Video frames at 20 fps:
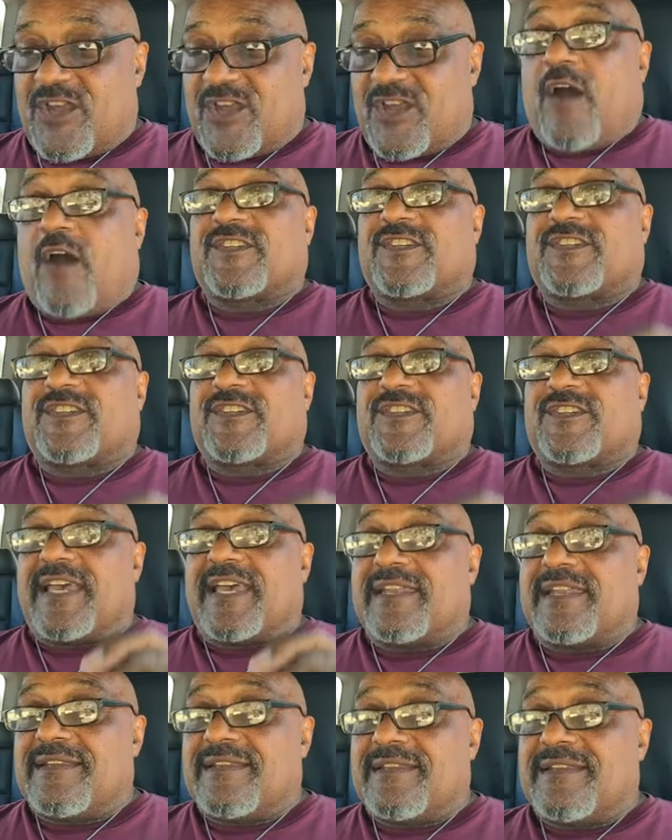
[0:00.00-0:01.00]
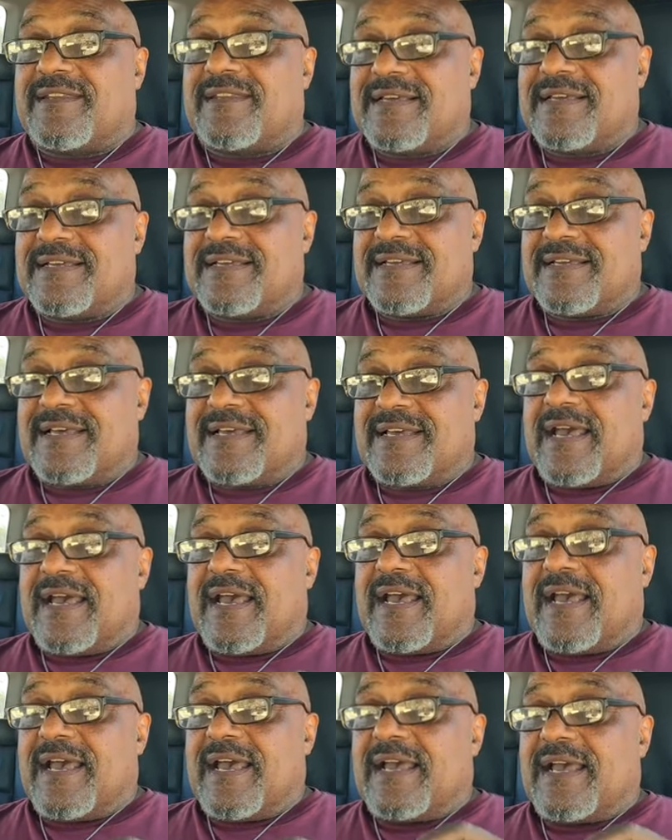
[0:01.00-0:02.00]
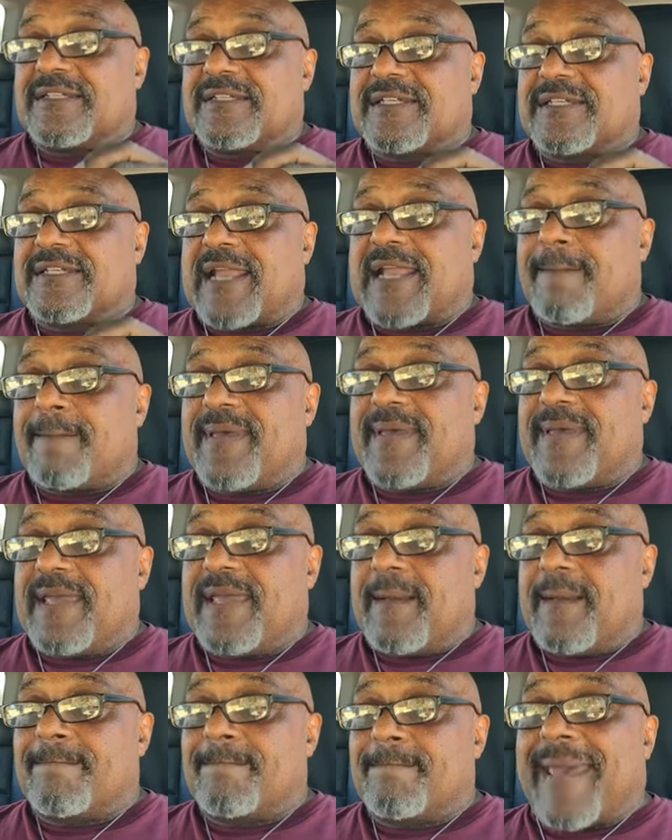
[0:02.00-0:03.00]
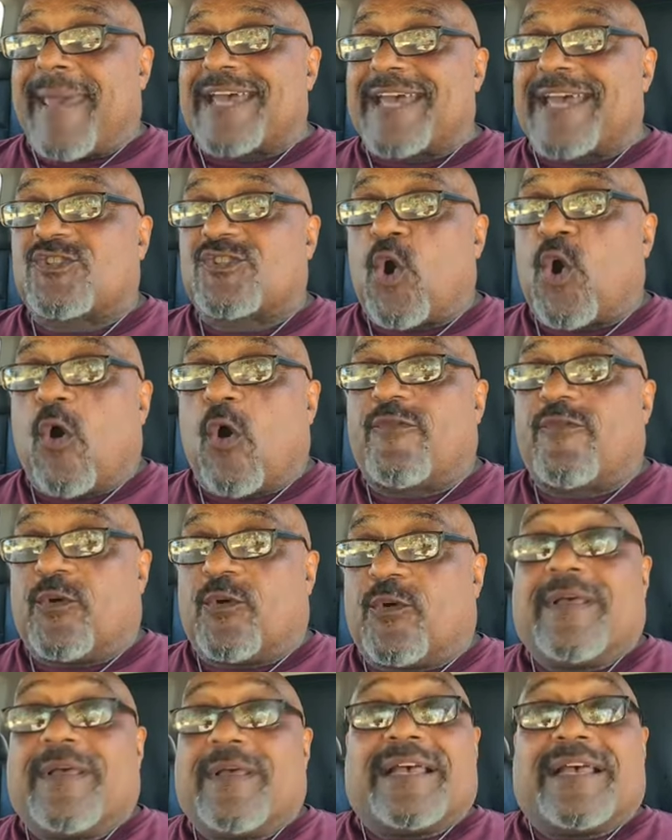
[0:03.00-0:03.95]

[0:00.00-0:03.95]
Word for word: For sin shall not be master over you.